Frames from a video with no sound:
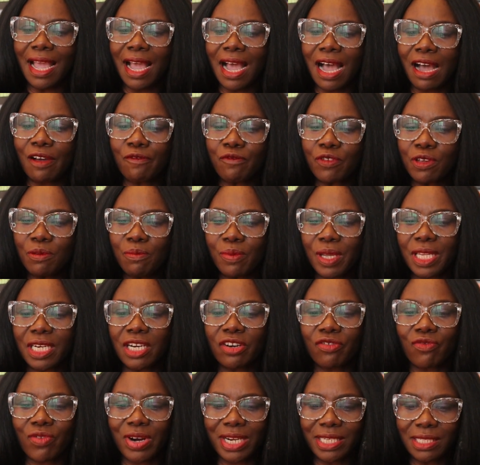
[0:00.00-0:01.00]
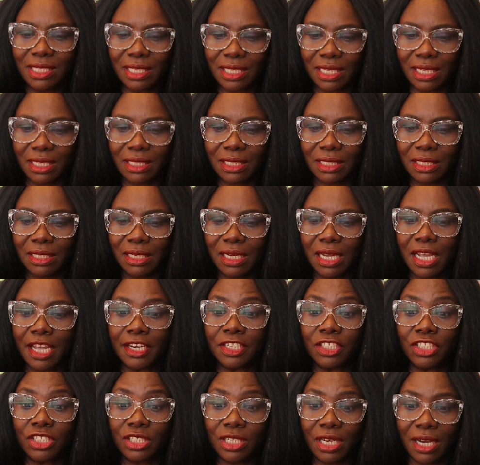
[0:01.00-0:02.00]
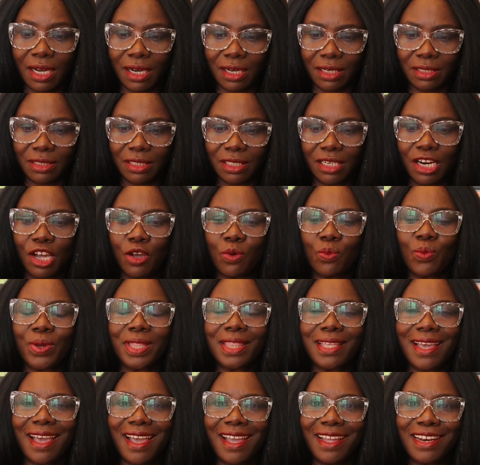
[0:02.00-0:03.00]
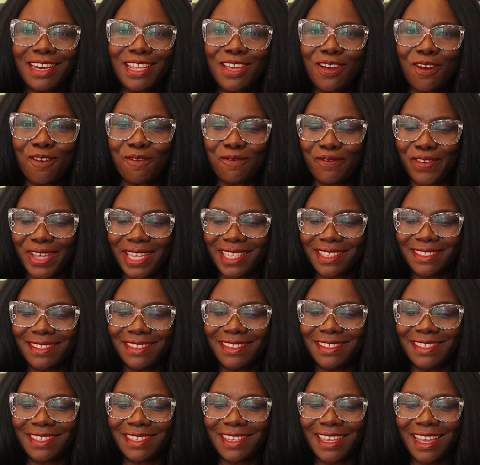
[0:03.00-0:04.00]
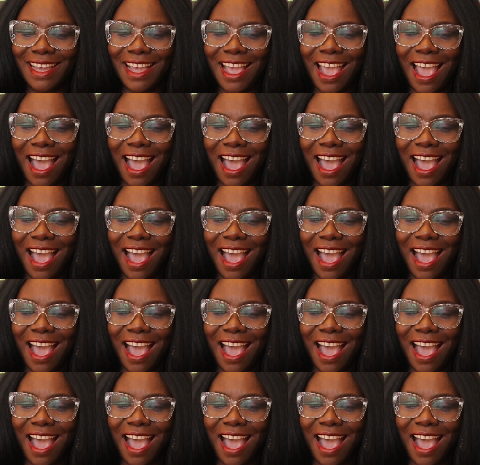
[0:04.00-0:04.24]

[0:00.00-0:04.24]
have you been arrested and charged with any offense